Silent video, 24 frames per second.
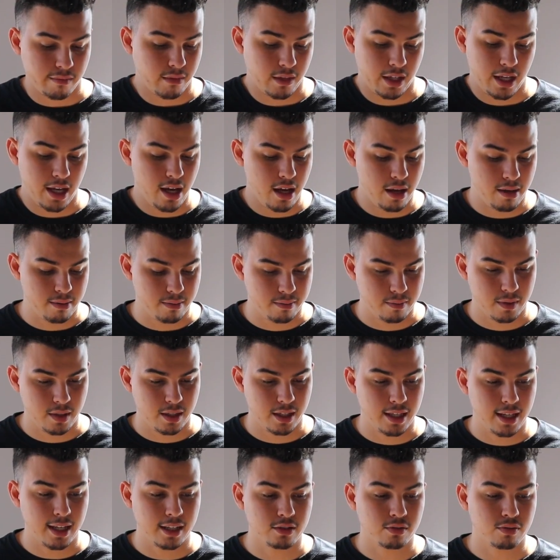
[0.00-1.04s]
Yeah,
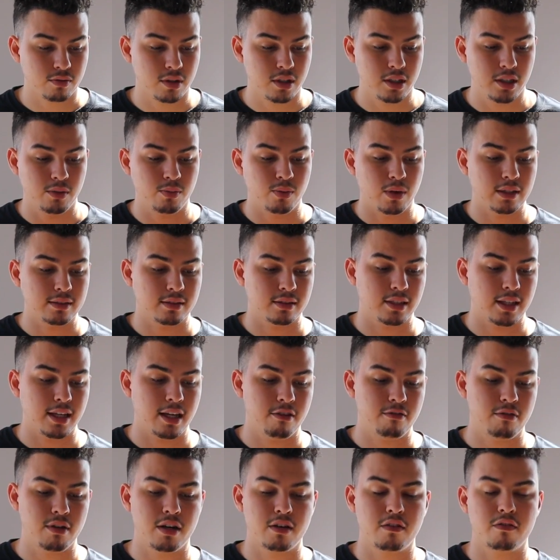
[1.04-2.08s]
he wants to
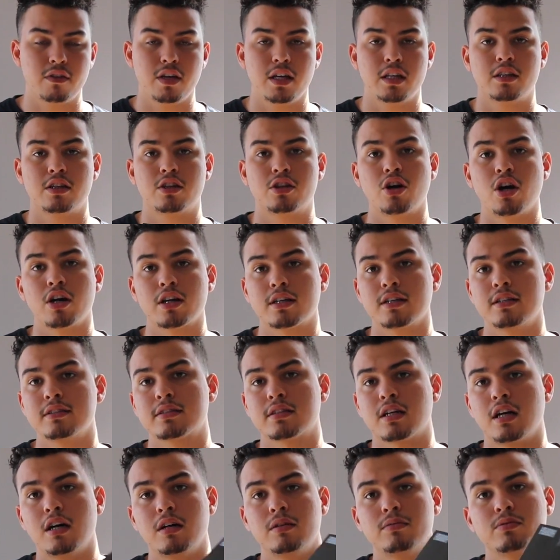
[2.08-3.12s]
get rid of it. Darkness
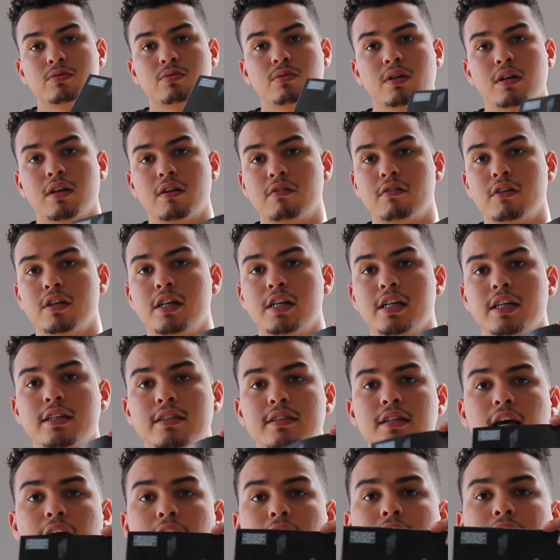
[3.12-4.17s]
comes, whatever it
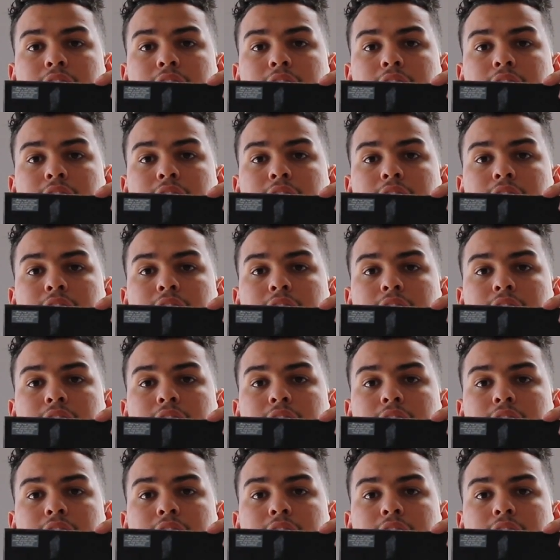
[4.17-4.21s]
is.